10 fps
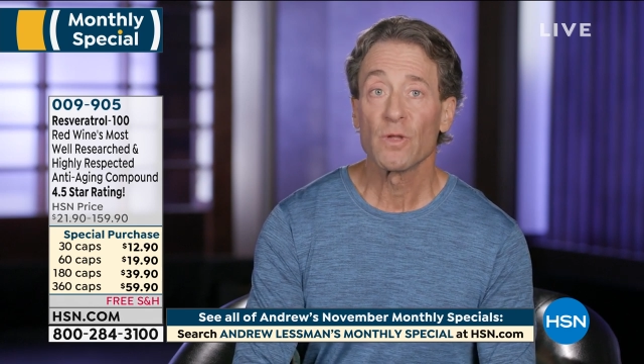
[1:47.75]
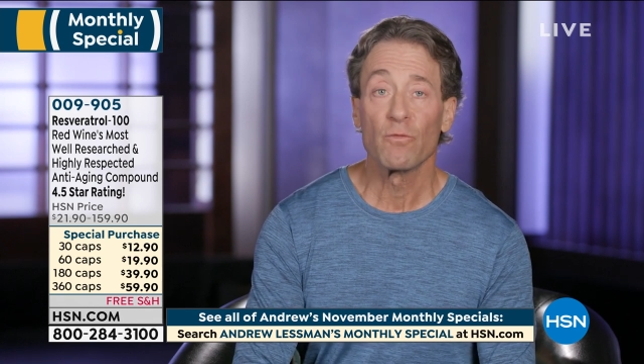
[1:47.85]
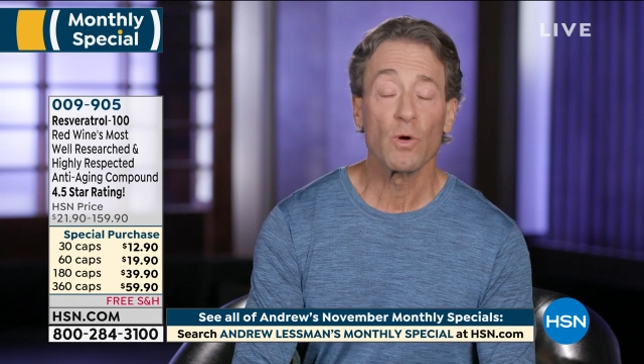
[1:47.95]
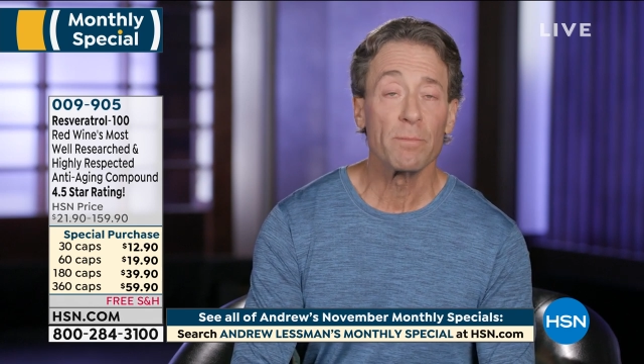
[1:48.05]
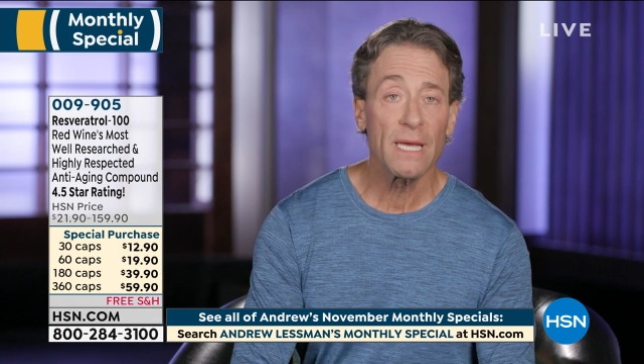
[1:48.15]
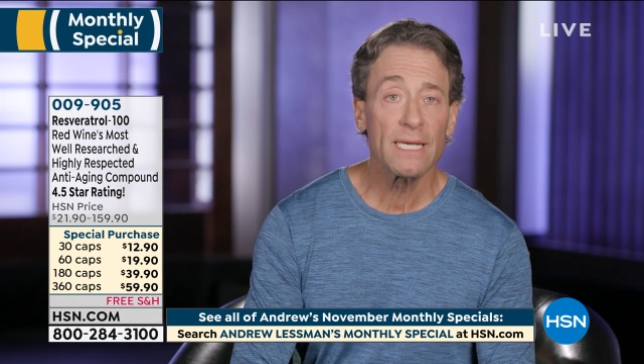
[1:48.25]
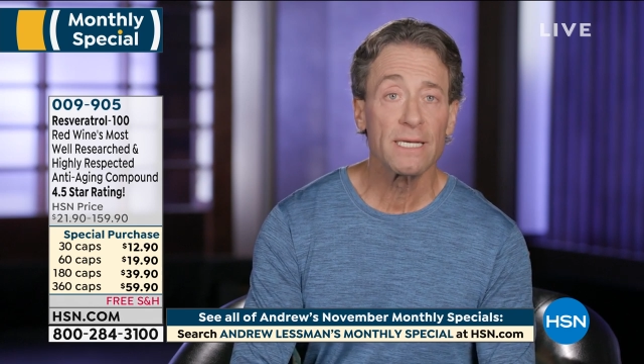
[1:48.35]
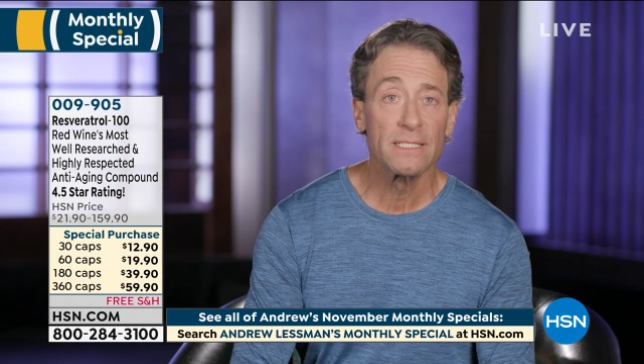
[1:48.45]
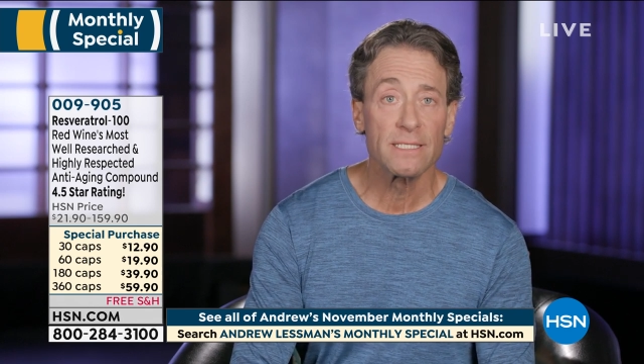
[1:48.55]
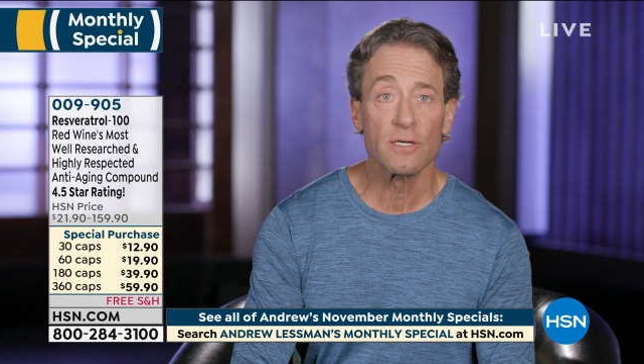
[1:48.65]
of what many
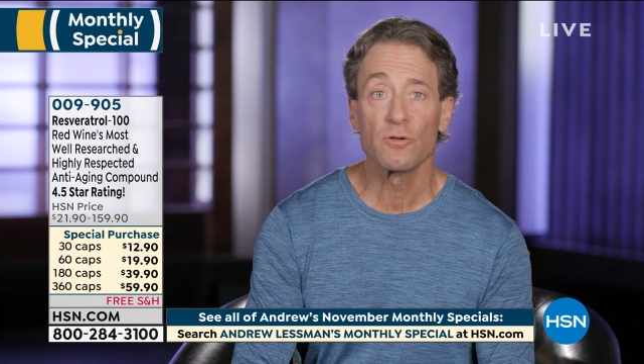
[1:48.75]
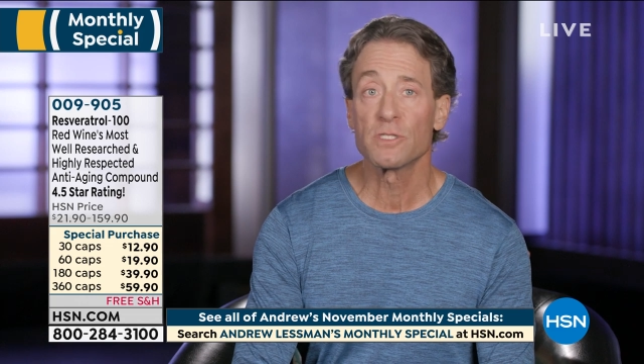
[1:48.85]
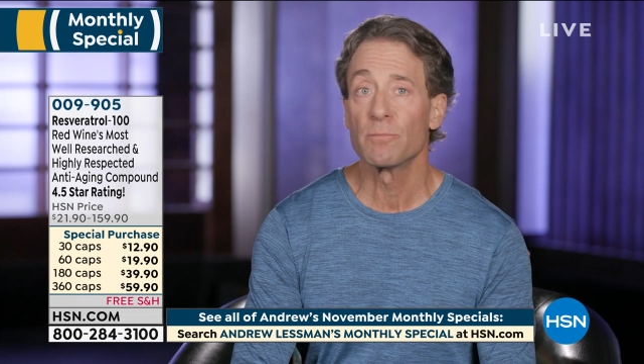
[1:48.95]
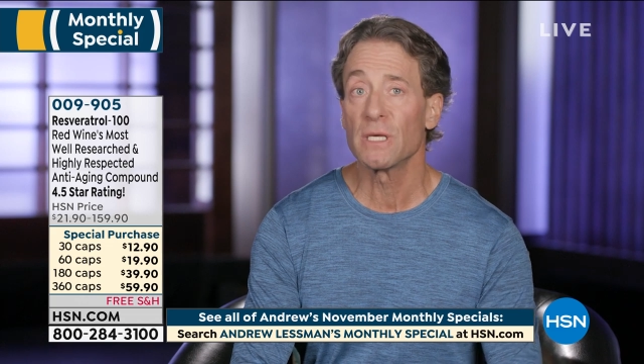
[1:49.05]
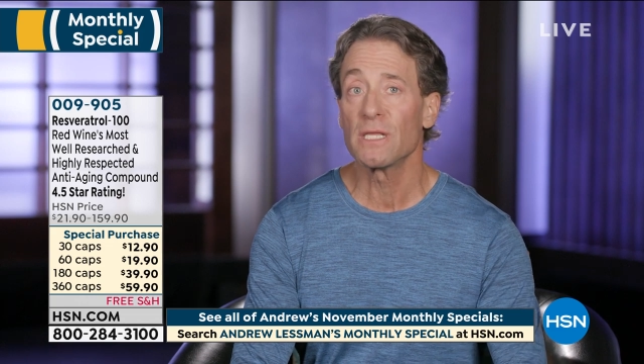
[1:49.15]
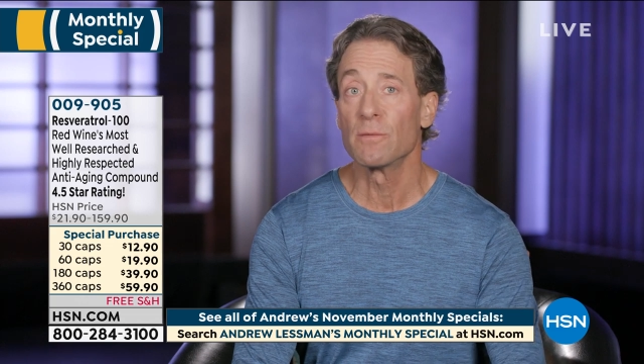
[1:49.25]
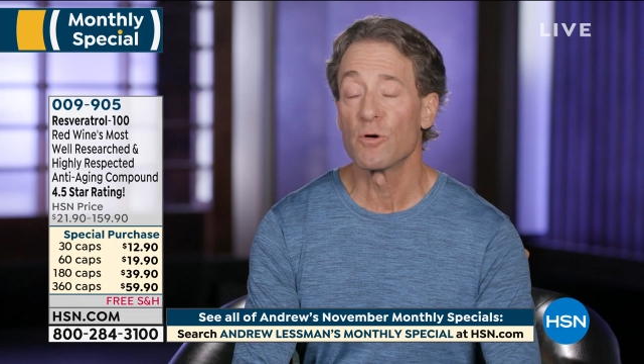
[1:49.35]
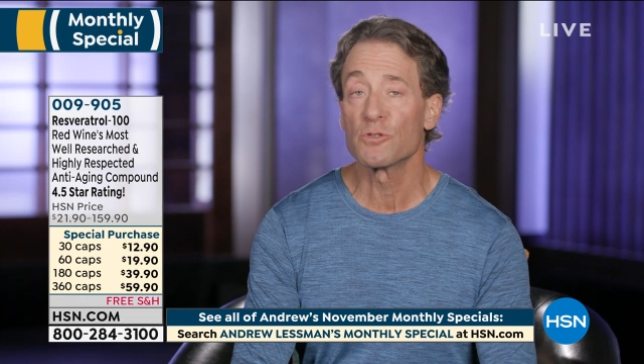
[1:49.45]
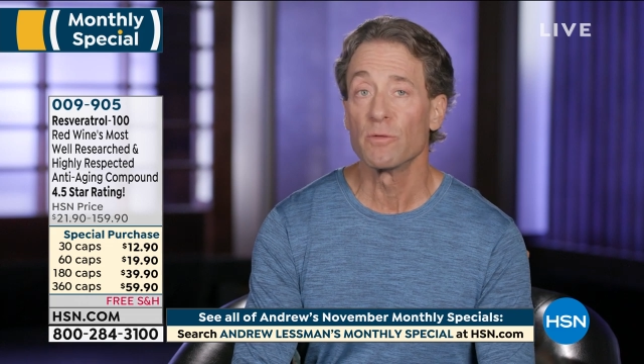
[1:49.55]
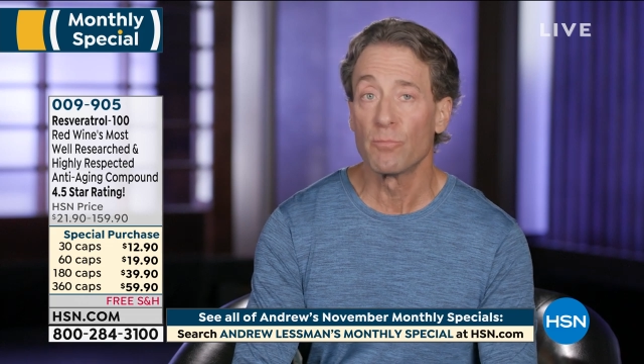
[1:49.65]
consider to be the
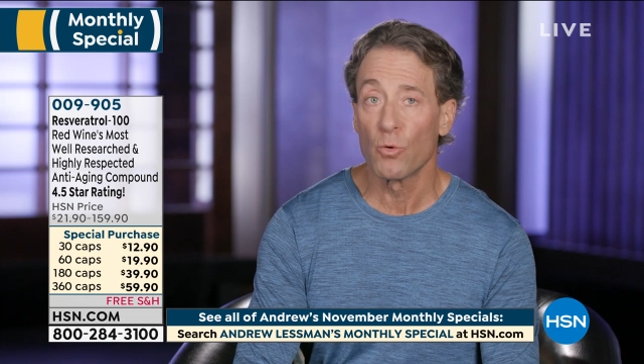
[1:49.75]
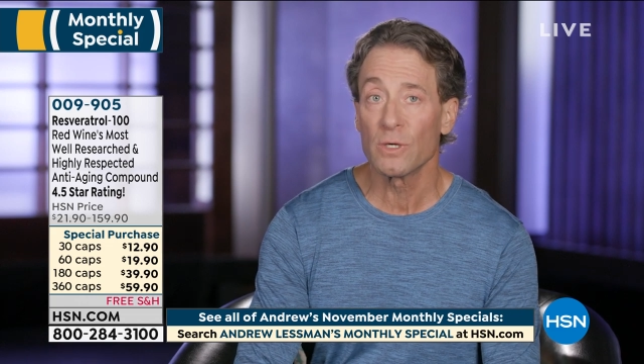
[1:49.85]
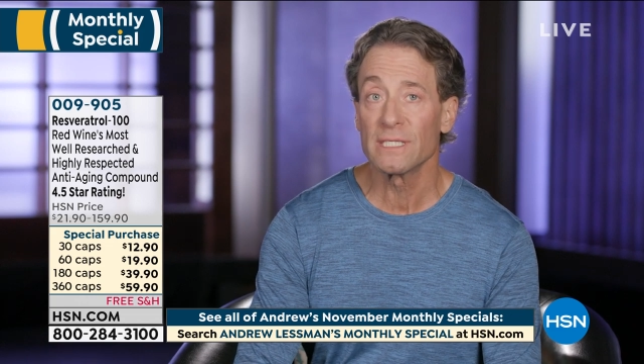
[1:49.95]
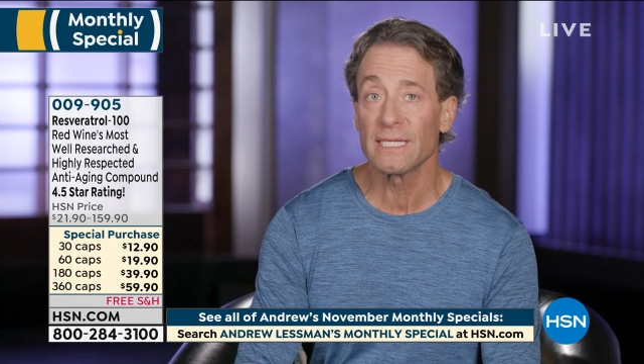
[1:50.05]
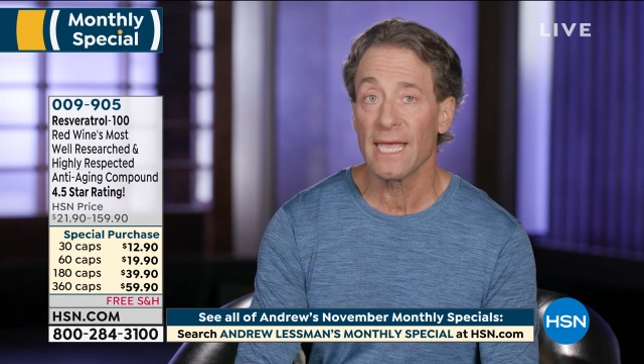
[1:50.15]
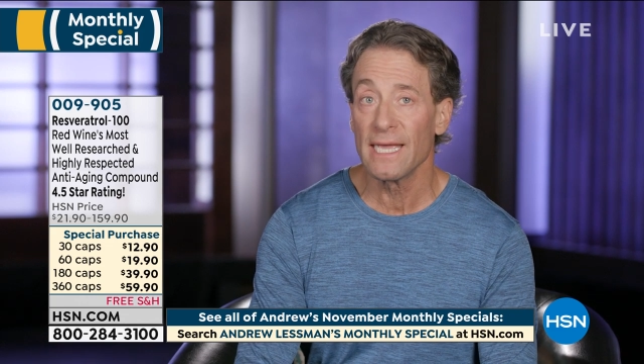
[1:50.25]
most important